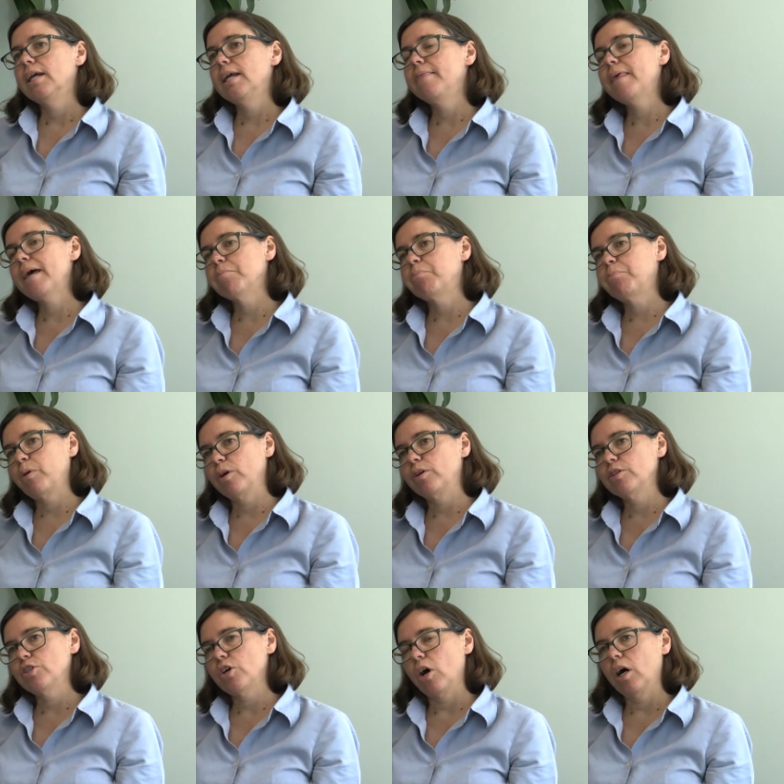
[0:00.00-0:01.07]
In that
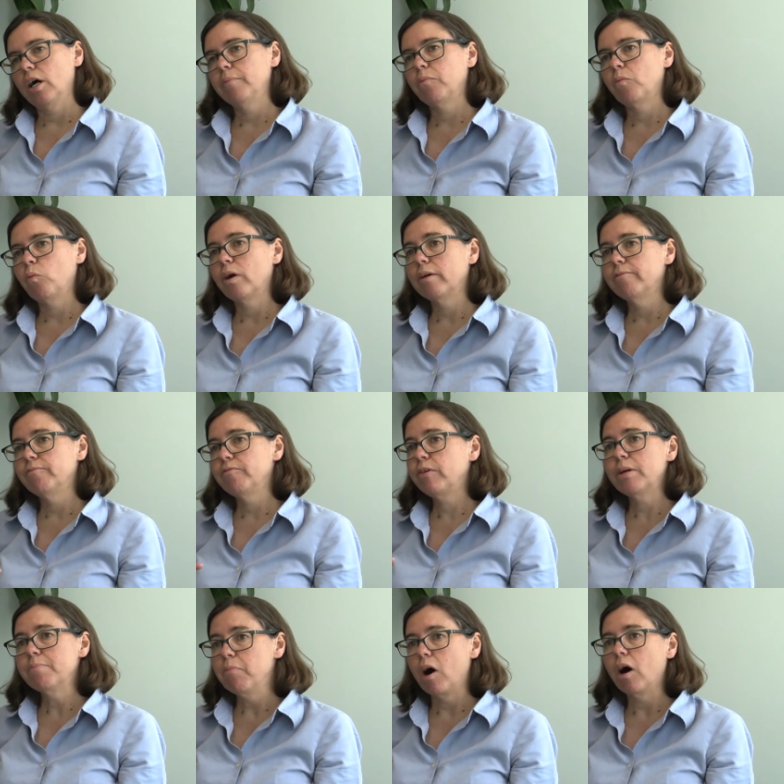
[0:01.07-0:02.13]
prototype, one
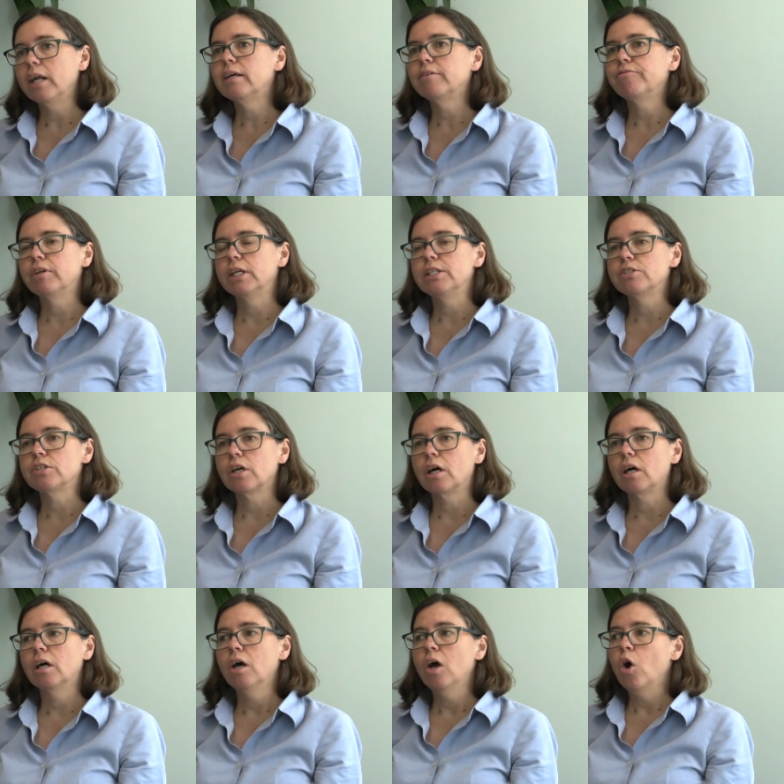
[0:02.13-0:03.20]
very minor
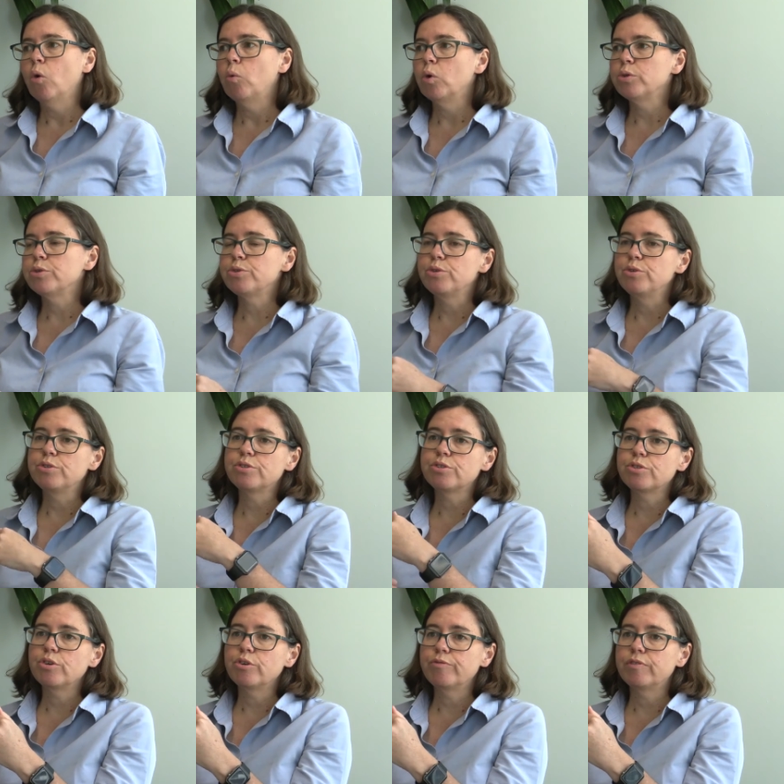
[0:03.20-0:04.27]
feature was to
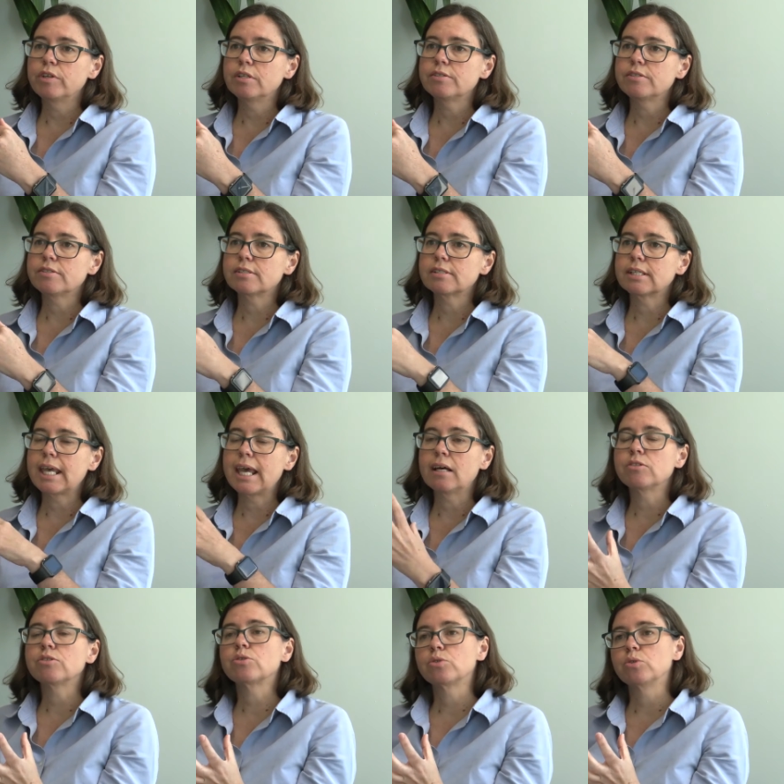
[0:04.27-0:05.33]
surface
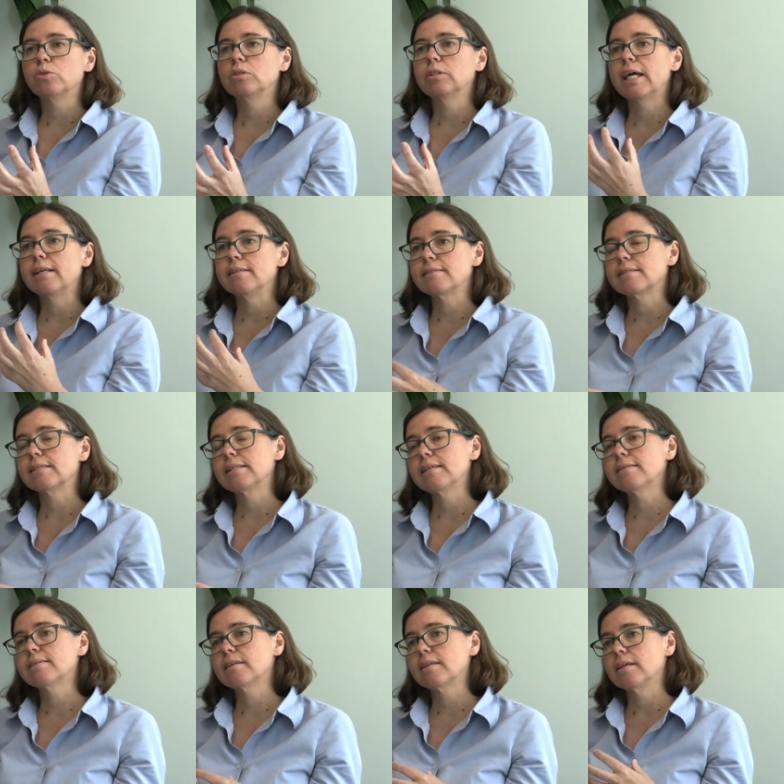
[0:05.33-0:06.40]
counsel and
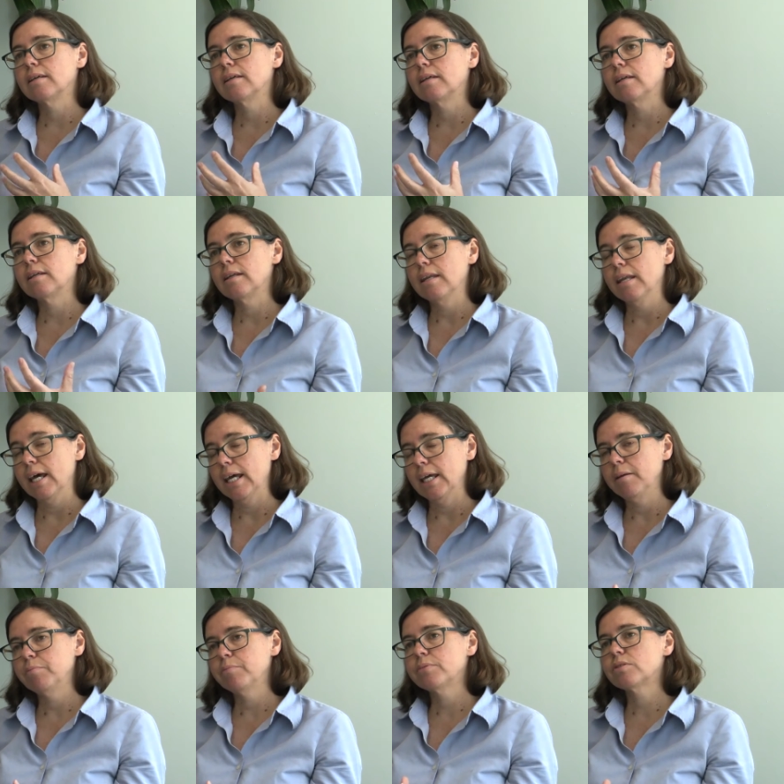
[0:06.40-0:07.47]
solicitor
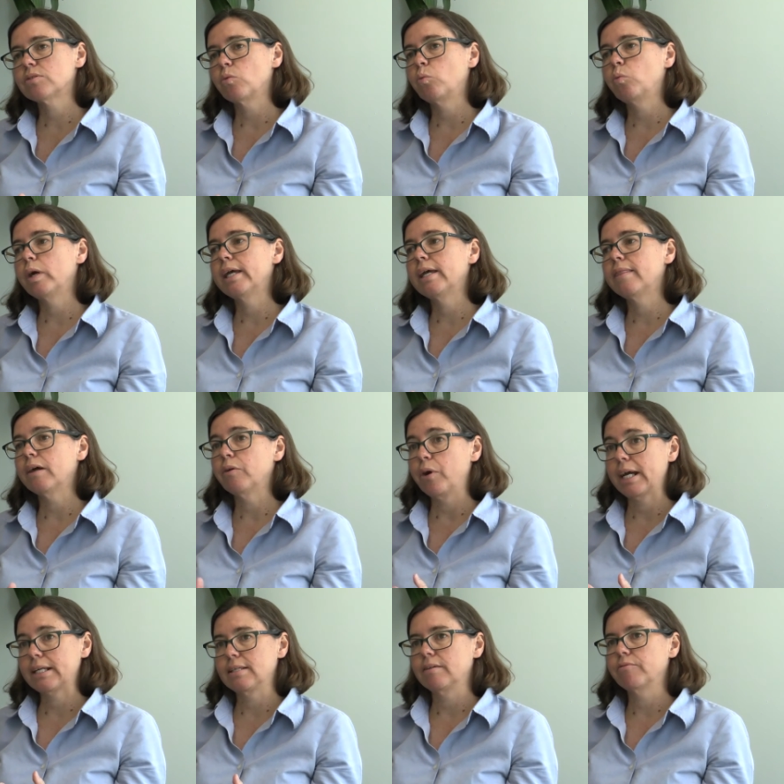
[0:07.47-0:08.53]
names where they were
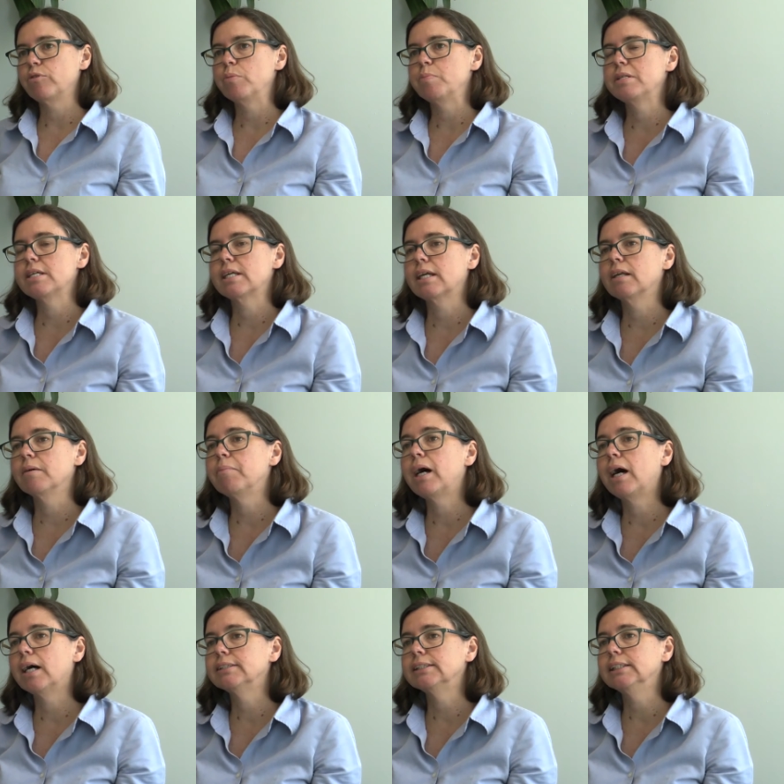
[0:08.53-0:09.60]
acting for a particular
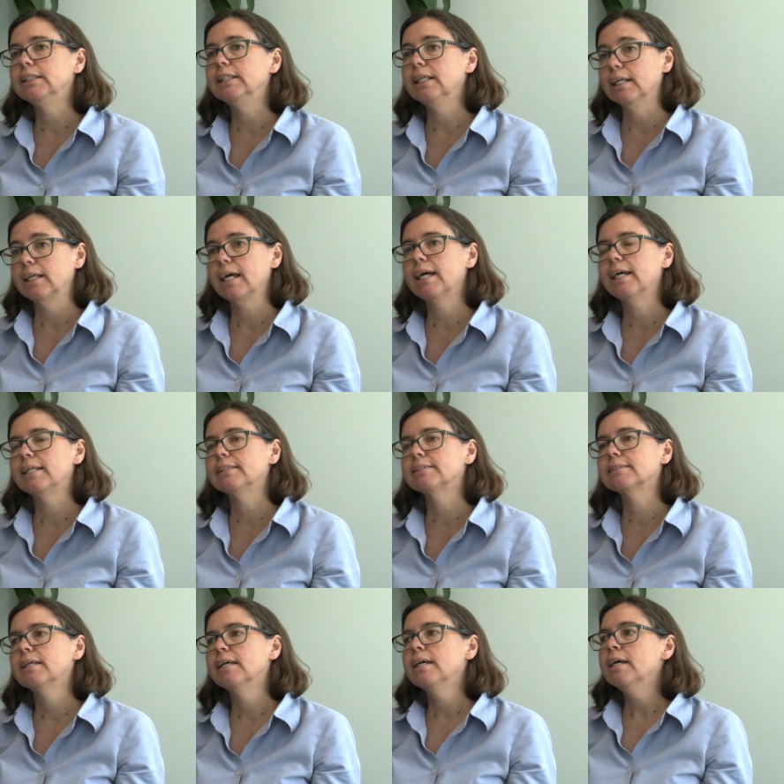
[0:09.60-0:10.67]
party in a
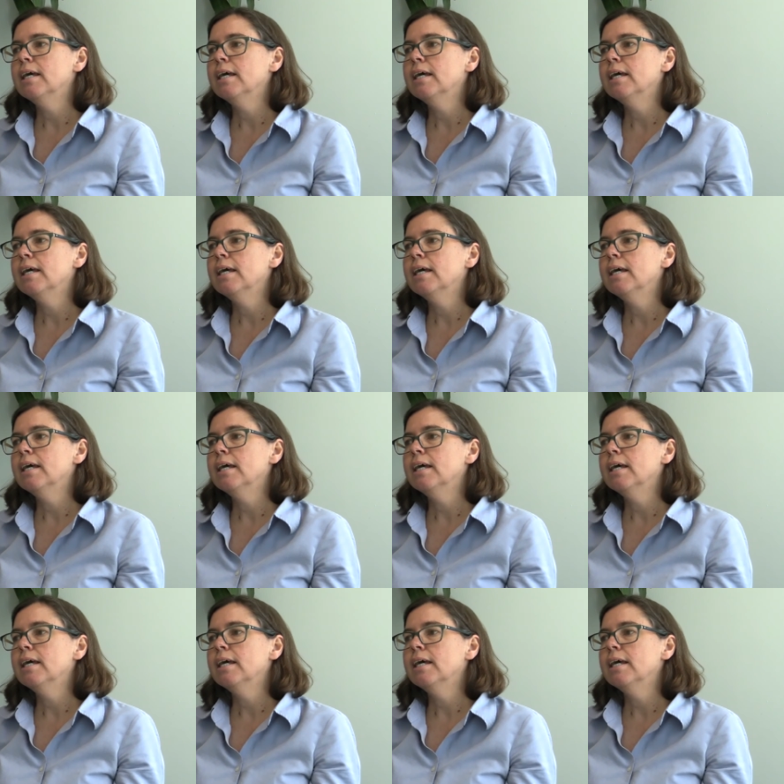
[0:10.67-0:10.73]
case.